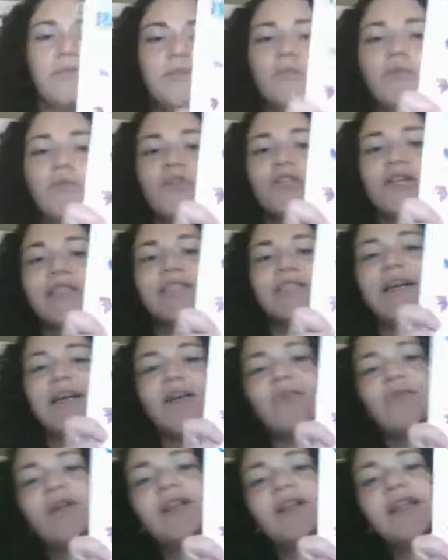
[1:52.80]
which
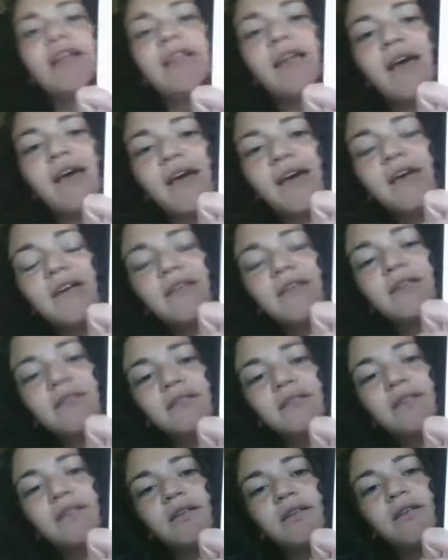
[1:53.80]
Isaiah really likes.